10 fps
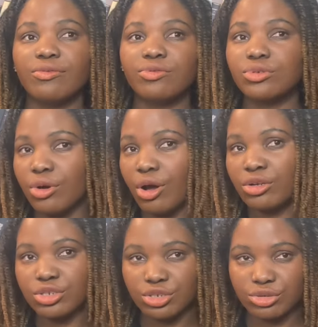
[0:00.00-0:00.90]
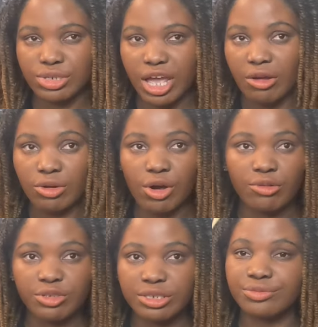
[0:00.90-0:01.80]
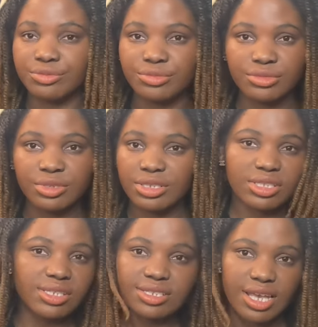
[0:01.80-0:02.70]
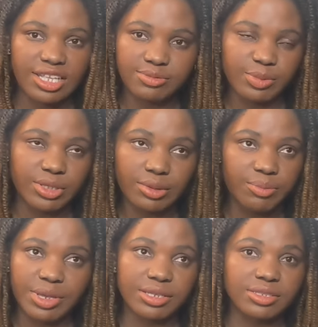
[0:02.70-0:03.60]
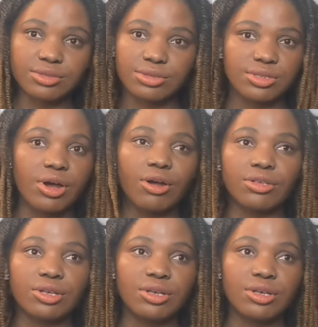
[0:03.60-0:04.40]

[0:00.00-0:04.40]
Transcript: To all the show that I'm covering, this has been the best result